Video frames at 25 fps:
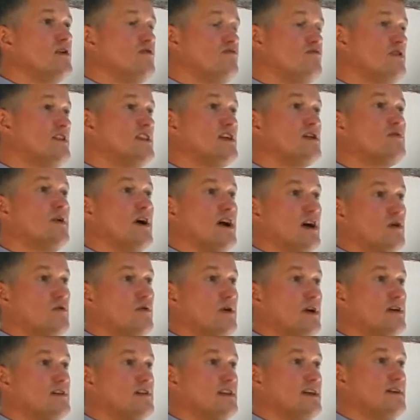really quite
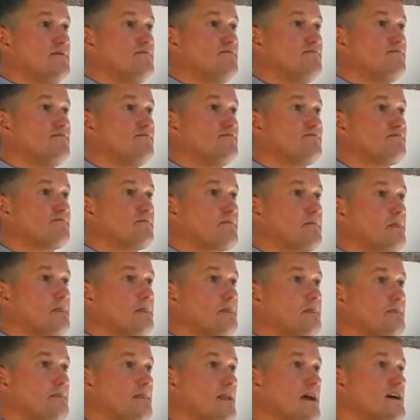quickly.
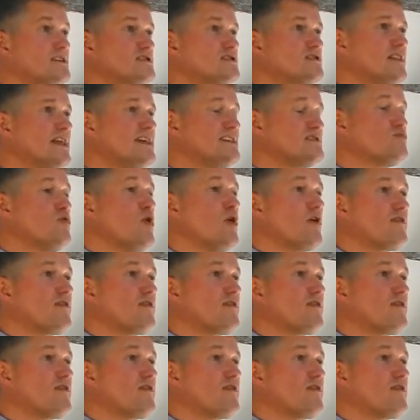So let's walk